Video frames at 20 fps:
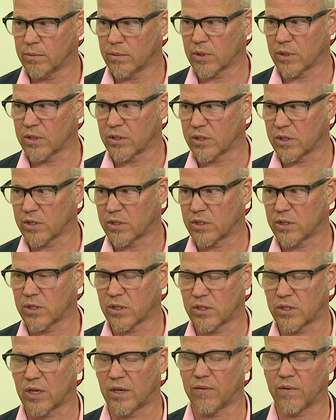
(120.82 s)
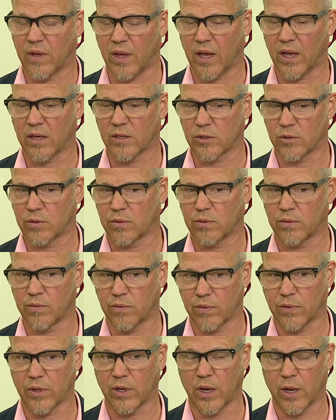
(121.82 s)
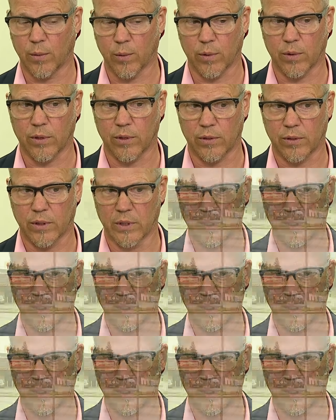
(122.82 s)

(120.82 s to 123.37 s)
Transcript: because this is a safety hazard for the neighborhood.